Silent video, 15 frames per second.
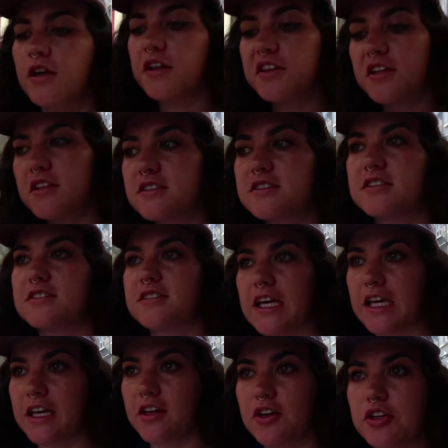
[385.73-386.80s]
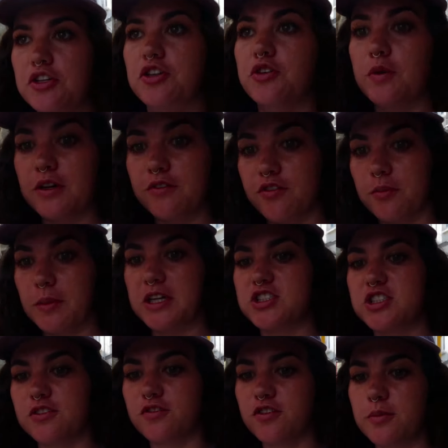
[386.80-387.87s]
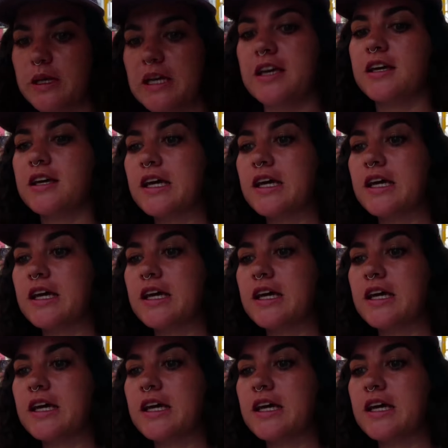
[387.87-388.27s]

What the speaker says: Not that this is like new information for me,